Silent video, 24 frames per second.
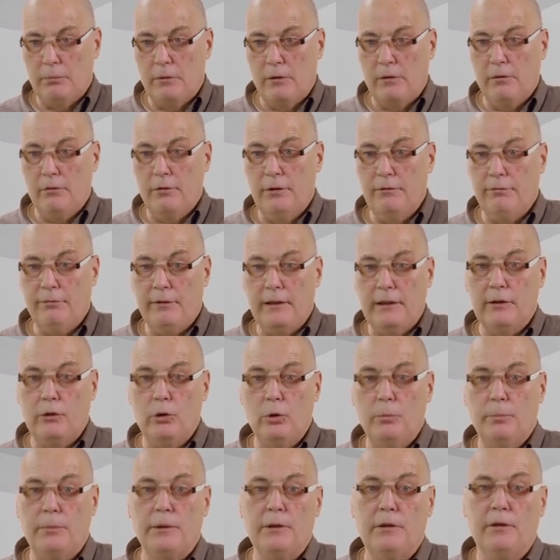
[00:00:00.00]
The 3-phase
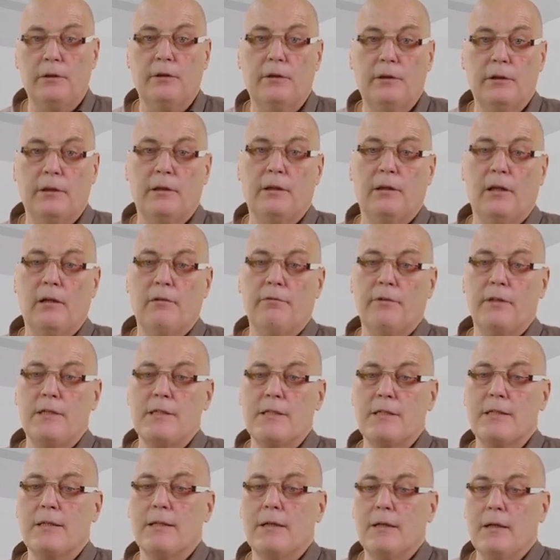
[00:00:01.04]
loop, interesting enough,
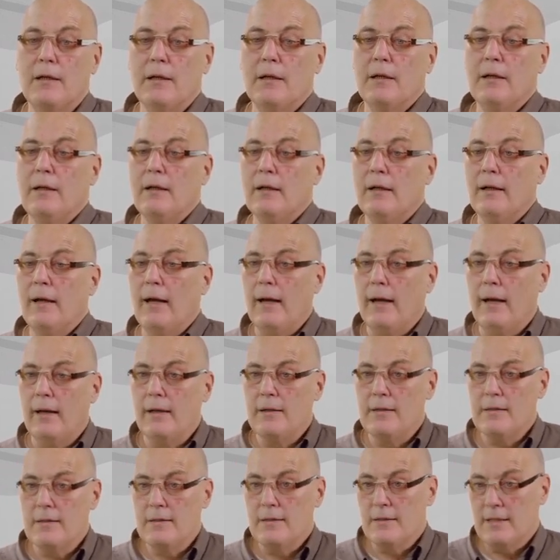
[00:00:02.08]
is
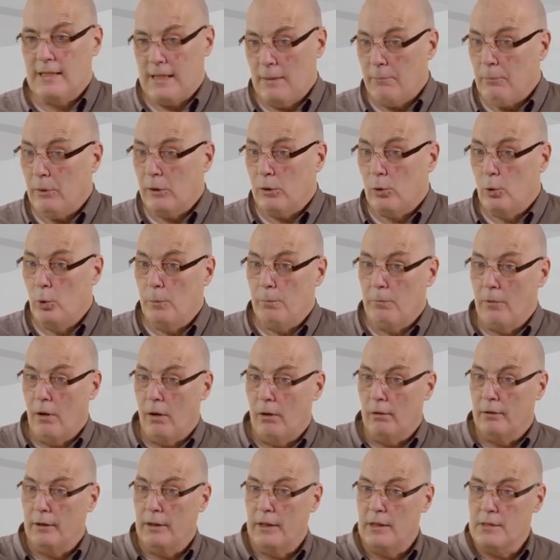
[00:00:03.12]
a separate loop
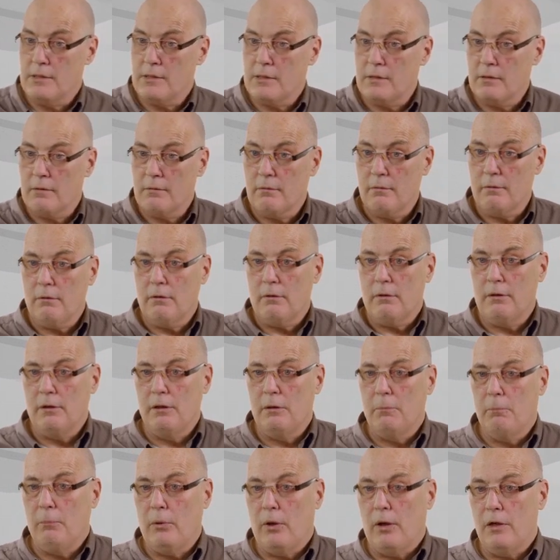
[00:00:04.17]
nowadays. In
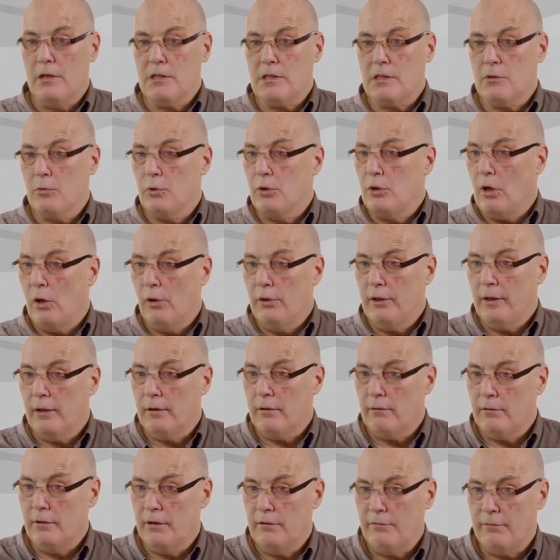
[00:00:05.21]
the past, we only
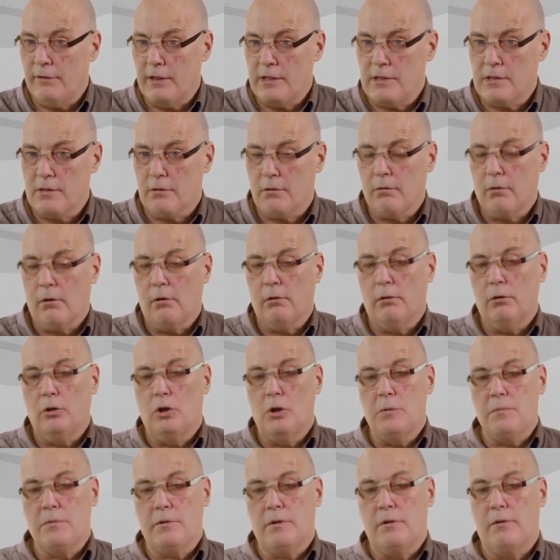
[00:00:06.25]
had 3-phase to ground
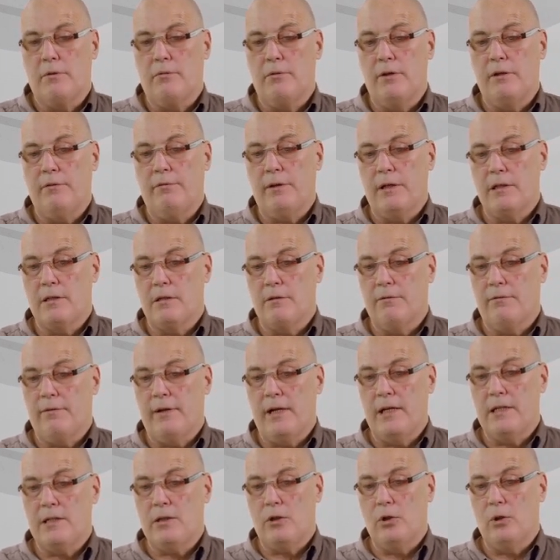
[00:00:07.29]
loops and 3-phase to
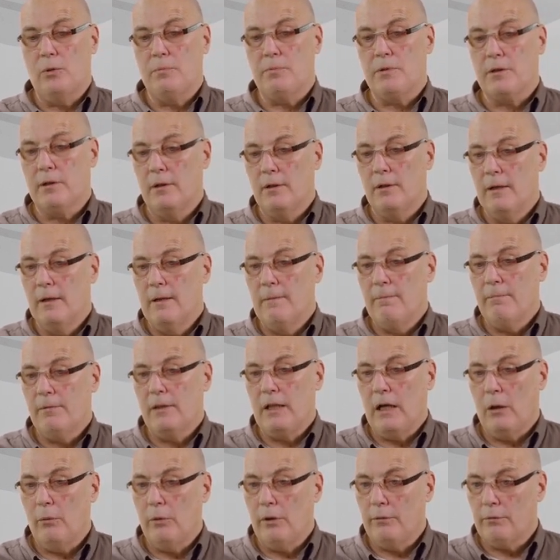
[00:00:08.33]
phase loops.
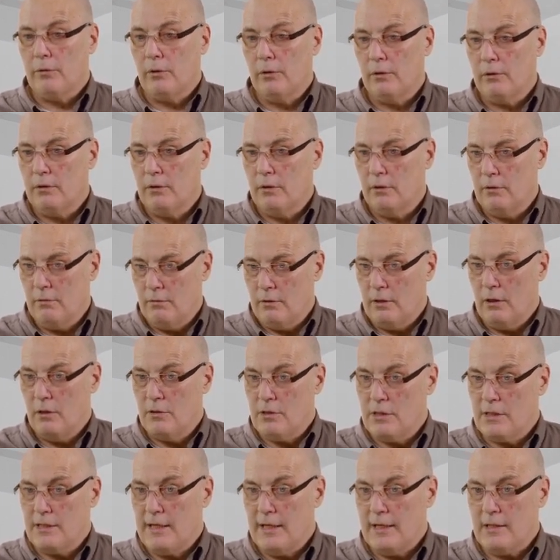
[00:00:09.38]
Now we have got
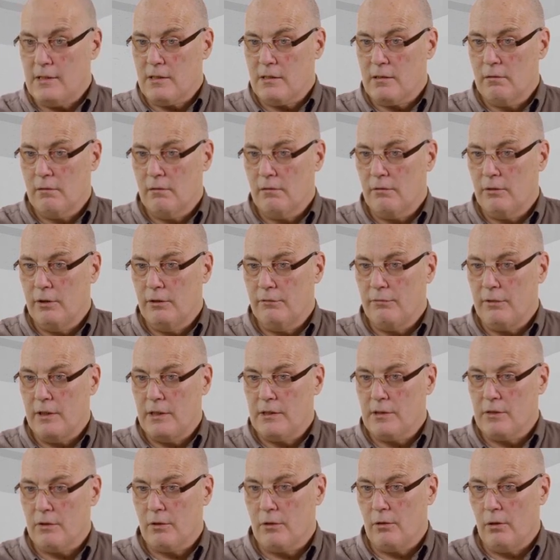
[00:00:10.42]
those 6, 3-phase
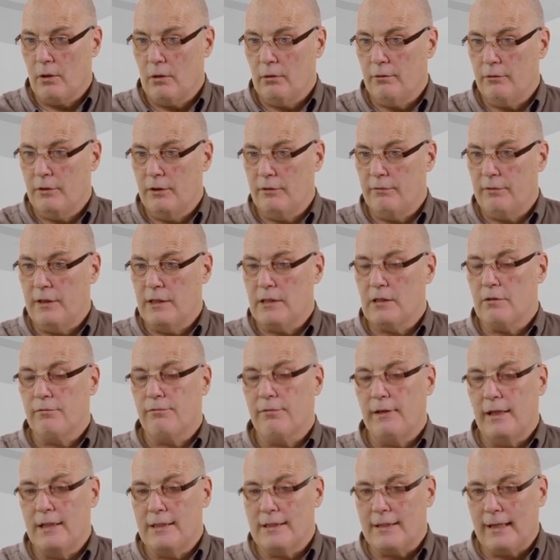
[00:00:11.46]
to ground, 3-phase to
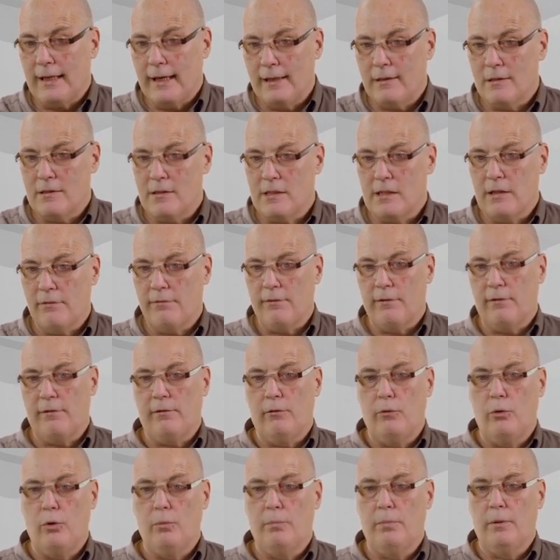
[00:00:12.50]
phase, and the 7th
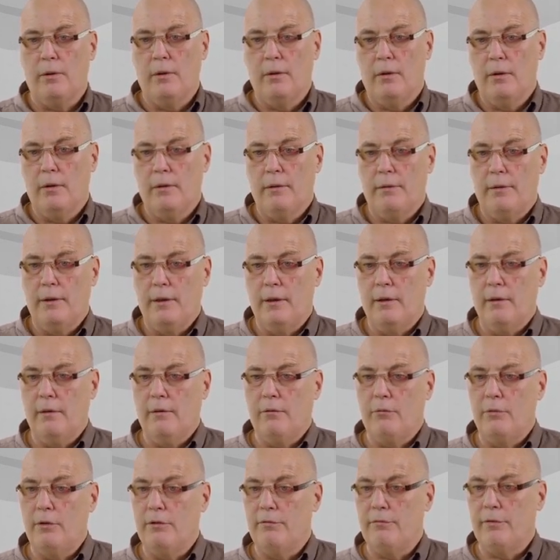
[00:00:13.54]
loop, the
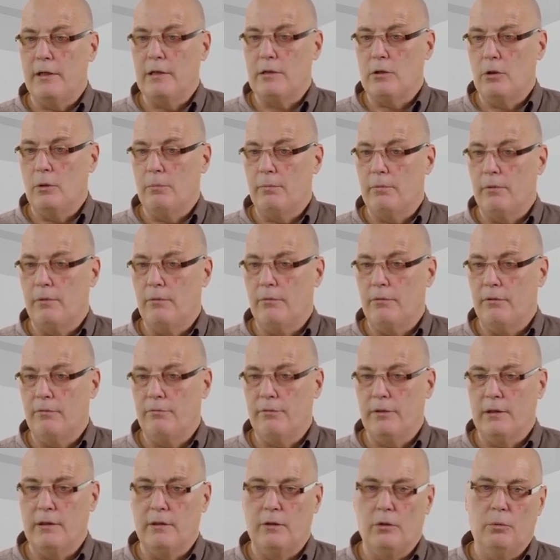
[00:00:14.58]
3-phase loop. The
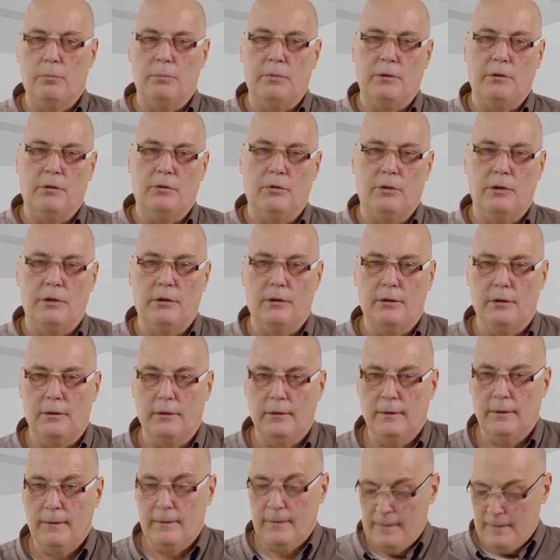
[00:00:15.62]
3-phase loop is treated
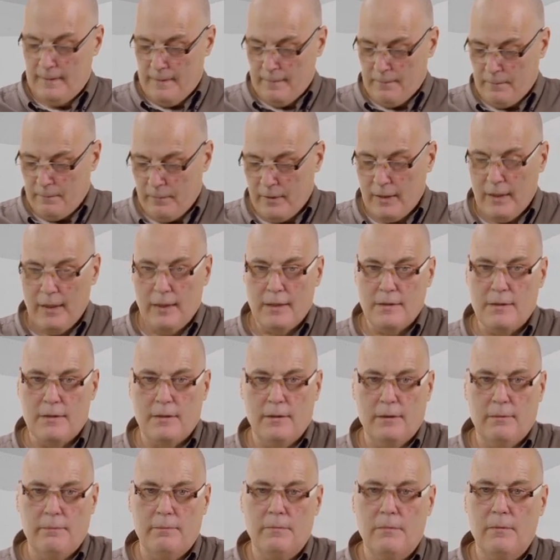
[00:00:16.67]
as
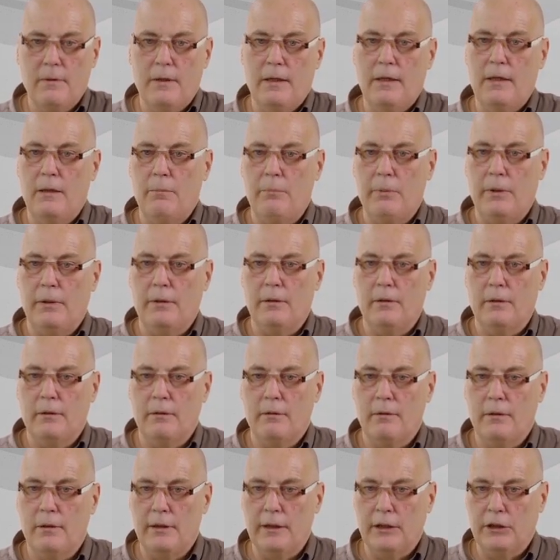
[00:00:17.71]
an independent
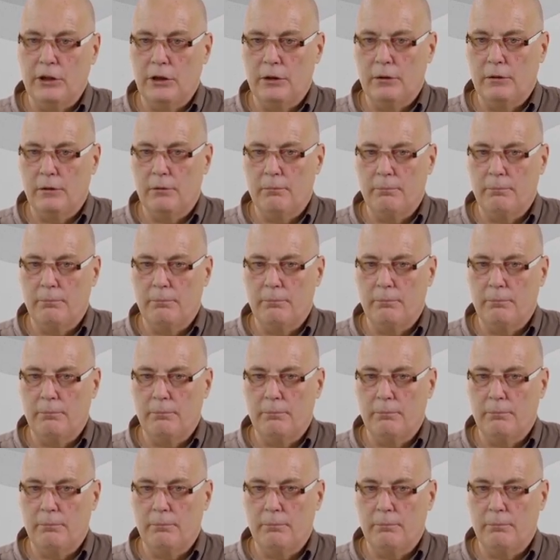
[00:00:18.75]
detection.